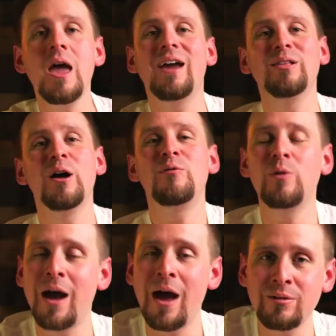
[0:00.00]
hey, love you
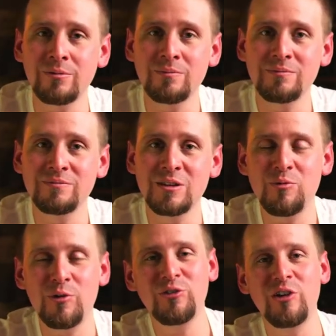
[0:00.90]
guys.
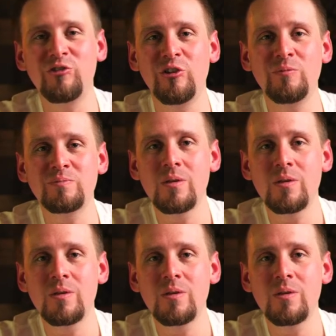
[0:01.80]
Appreciate you.